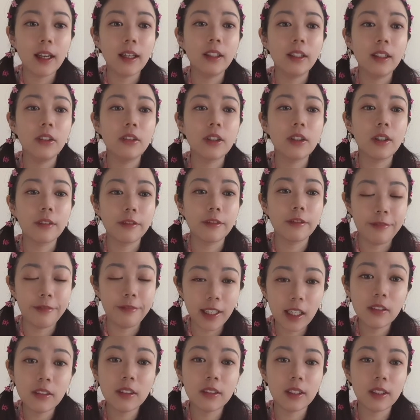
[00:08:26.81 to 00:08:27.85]
You don't
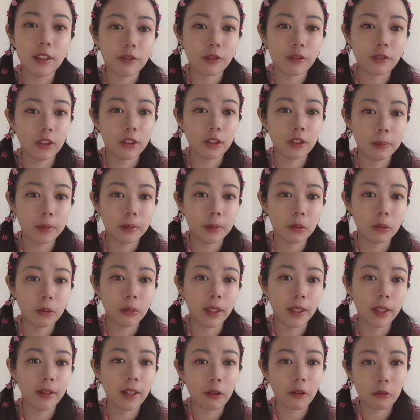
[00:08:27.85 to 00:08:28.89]
feel the difference
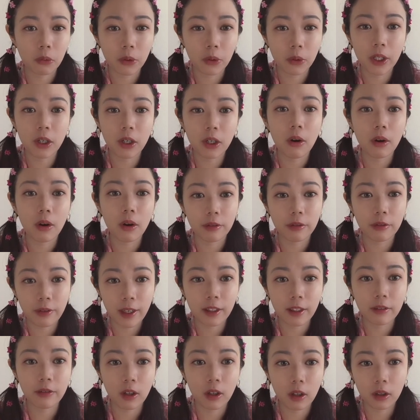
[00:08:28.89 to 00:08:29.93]
between a real or
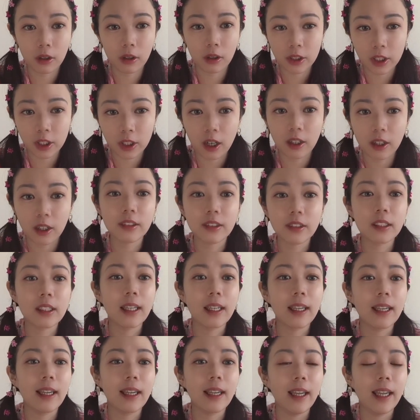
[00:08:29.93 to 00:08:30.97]
fake follower chart.
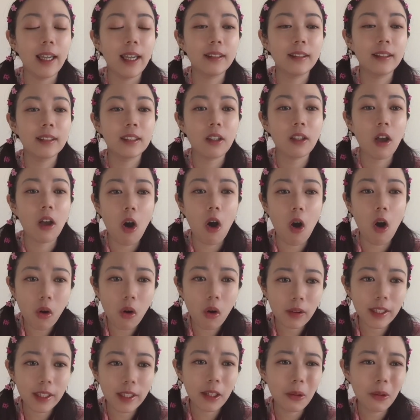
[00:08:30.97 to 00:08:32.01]
It's
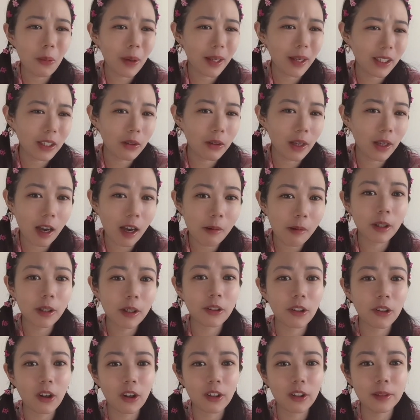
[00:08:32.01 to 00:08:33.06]
only when you come
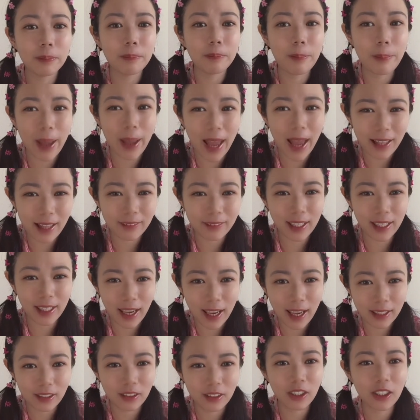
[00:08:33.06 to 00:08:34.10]
across bad
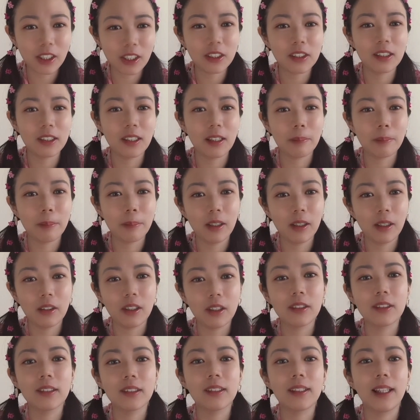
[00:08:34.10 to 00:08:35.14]
10 years luck
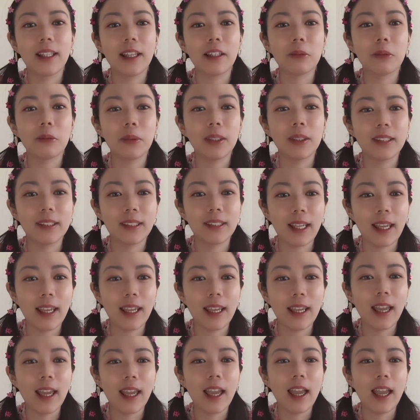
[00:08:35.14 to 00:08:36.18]
pillars, then we
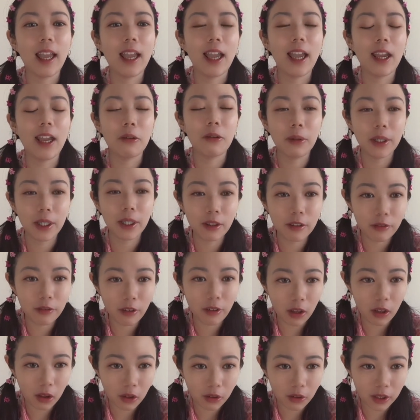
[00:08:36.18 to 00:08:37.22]
say a real
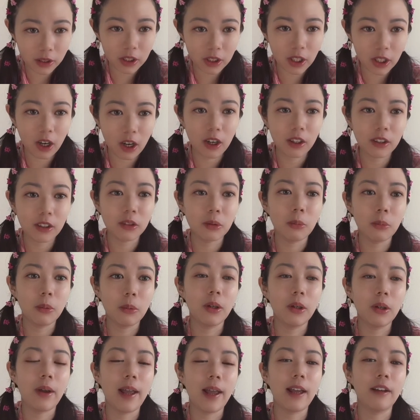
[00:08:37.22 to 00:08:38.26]
follower chart
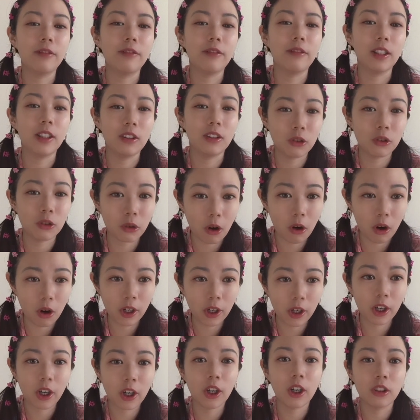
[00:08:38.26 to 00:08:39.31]
will have a
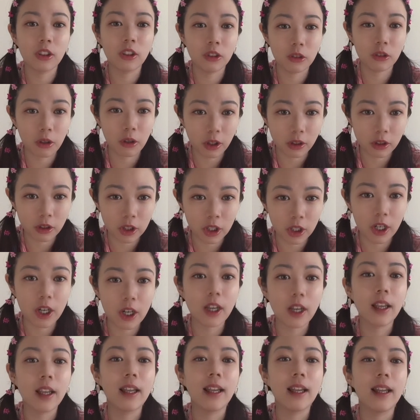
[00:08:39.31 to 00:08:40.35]
stronger structure.
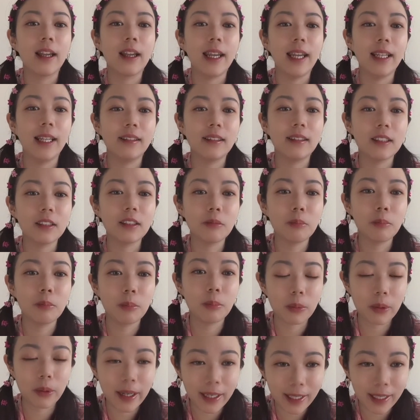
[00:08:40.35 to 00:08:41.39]
It doesn't
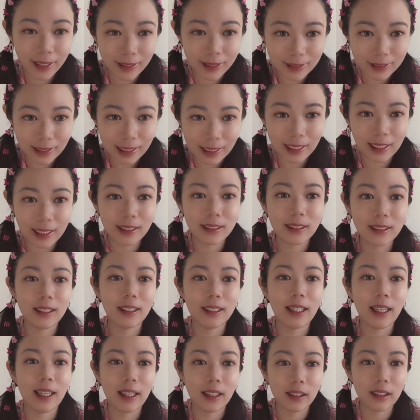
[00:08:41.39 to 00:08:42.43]
break as
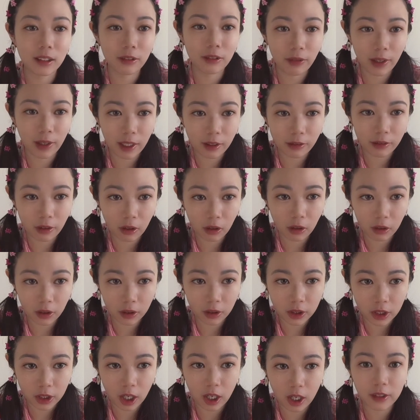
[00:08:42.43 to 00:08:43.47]
easy as fake follower
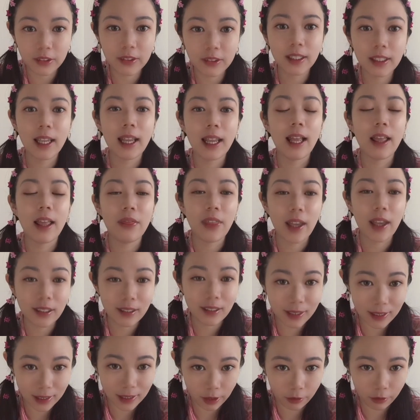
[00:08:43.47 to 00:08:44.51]
chart. That's
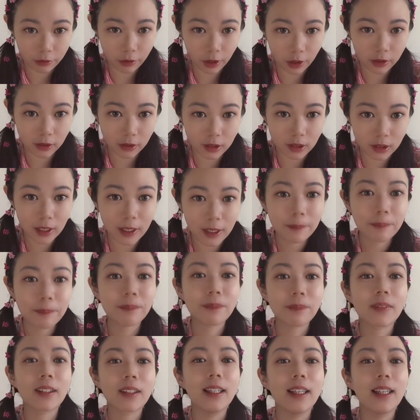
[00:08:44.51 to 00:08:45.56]
the difference.
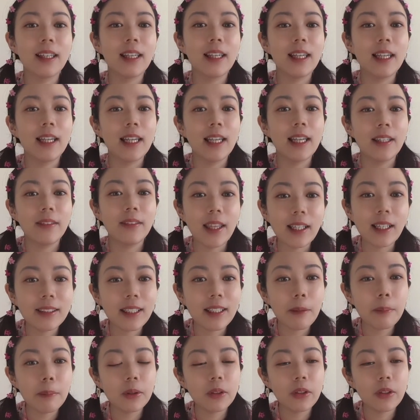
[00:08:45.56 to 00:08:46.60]
Next
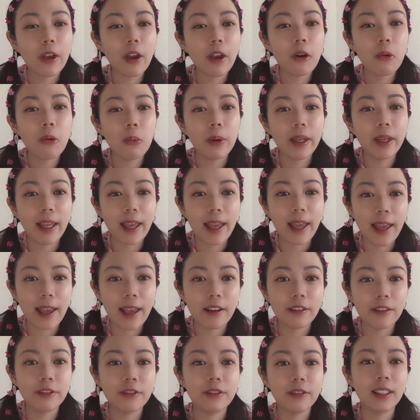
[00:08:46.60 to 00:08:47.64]
episode, we
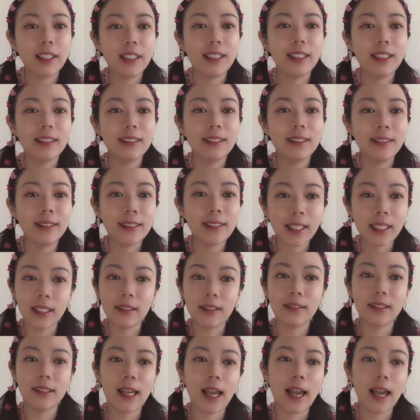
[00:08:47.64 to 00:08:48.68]
have the
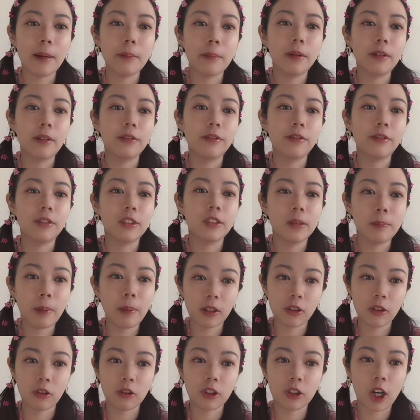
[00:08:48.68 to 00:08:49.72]
second type of
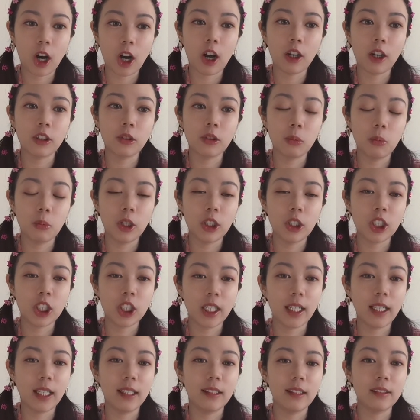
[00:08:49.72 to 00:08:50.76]
special chart, which
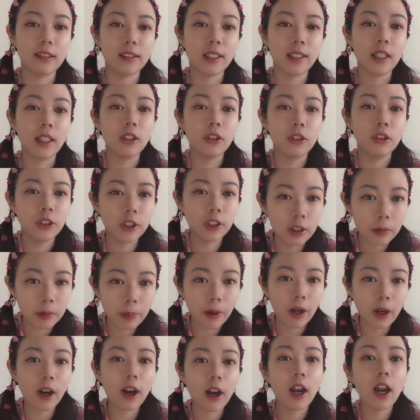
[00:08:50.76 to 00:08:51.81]
is
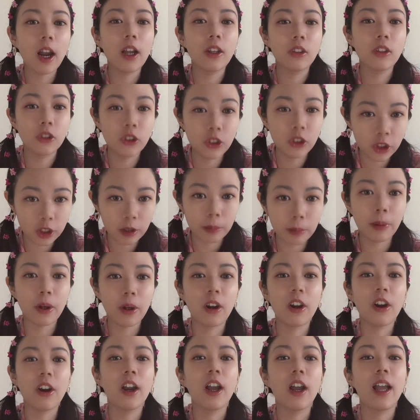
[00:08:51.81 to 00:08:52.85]
super,
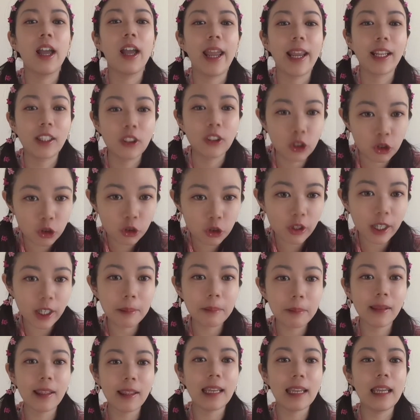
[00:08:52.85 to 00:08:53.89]
super,
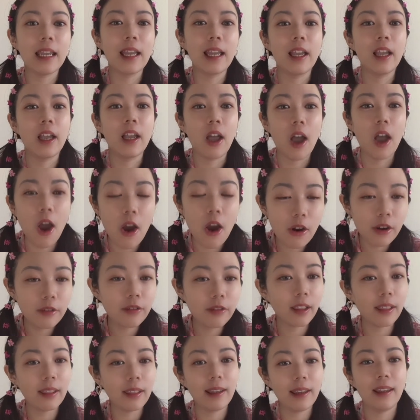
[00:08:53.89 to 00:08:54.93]
extremely,
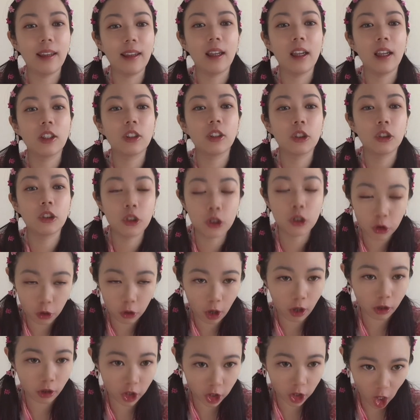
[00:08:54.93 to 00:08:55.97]
overly
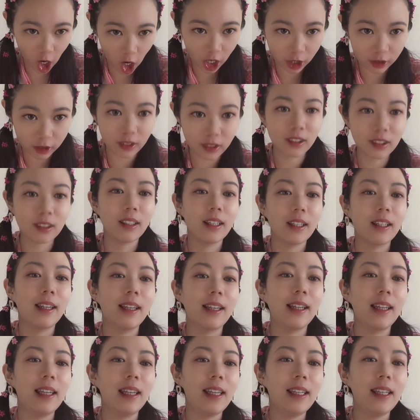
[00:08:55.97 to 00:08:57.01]
strong chart.
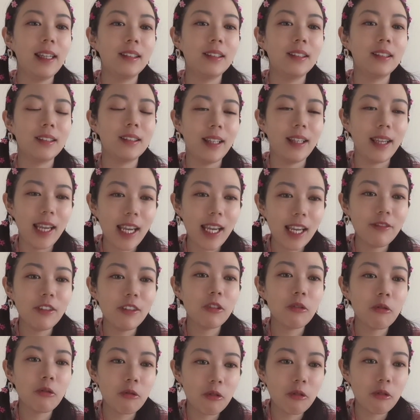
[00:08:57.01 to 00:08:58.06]
It's
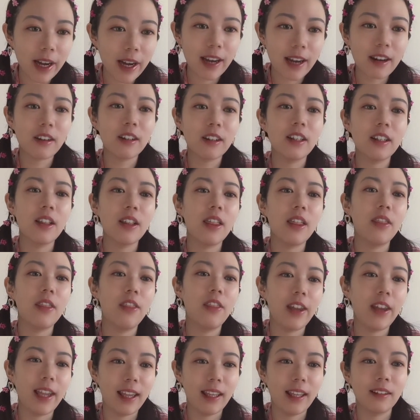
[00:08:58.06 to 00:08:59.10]
even rarer
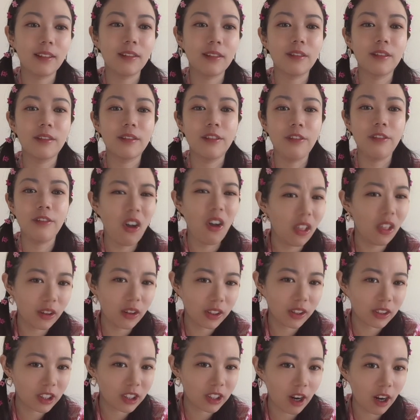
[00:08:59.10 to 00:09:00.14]
than follower
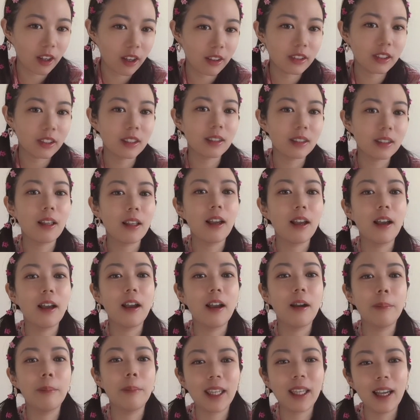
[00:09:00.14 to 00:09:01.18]
charts
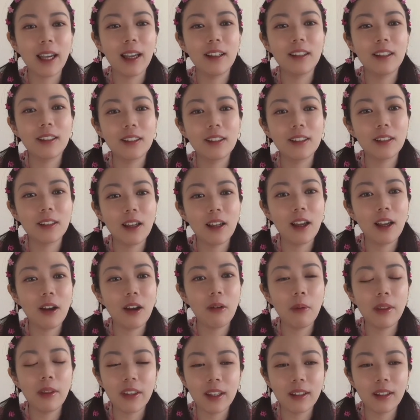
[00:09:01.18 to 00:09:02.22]
because
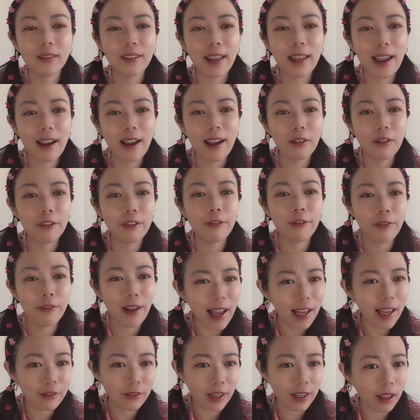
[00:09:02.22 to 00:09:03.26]
within our
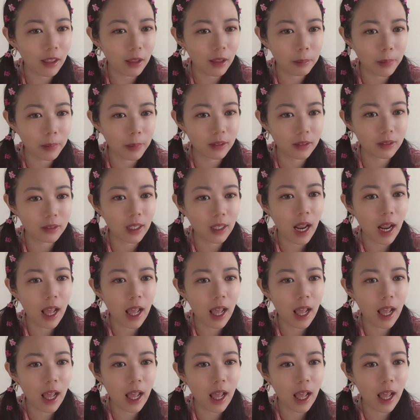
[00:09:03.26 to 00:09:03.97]
five elements,